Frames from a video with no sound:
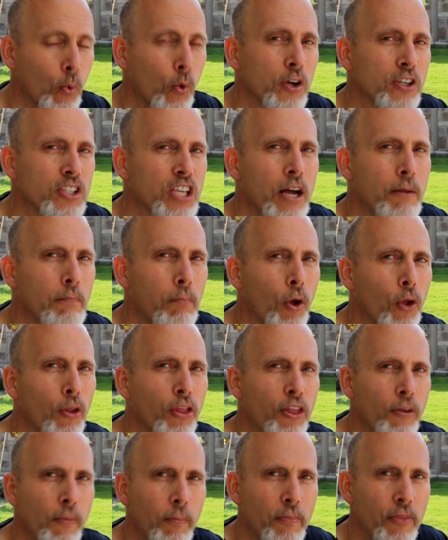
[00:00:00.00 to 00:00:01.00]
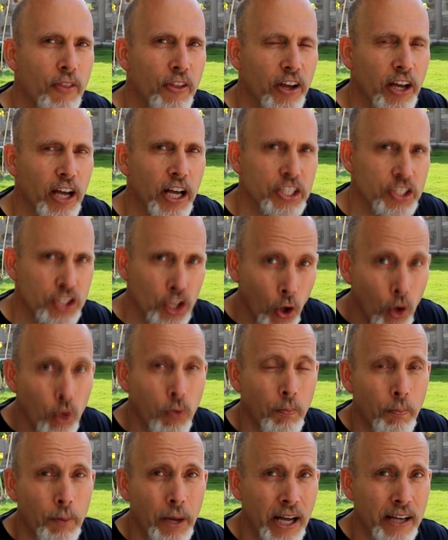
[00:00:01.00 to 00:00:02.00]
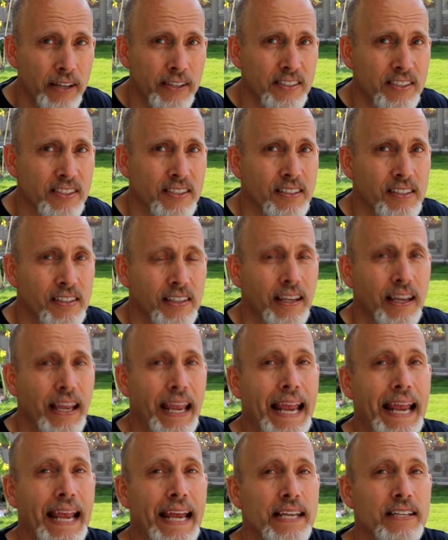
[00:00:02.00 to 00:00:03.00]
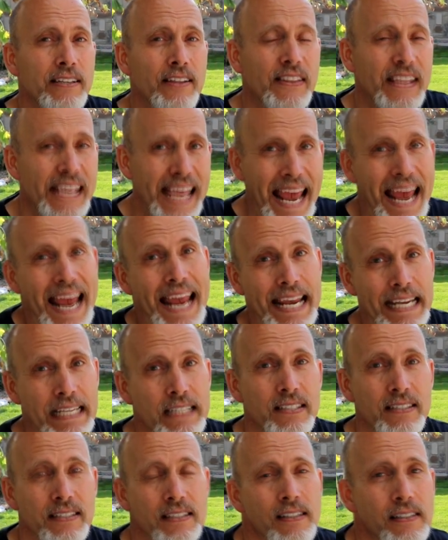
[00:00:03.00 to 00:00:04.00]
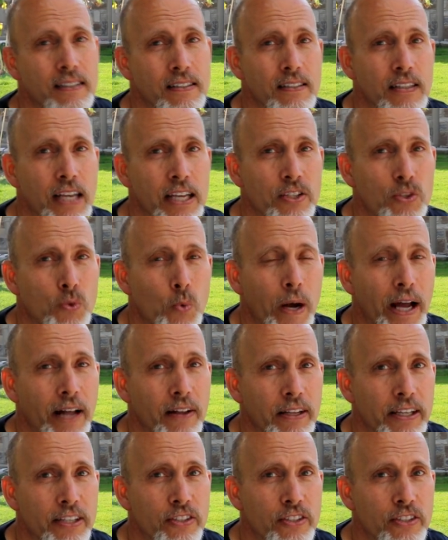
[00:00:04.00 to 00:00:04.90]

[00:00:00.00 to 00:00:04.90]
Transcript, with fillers: works on both the, the adult bugs and the eggs as well.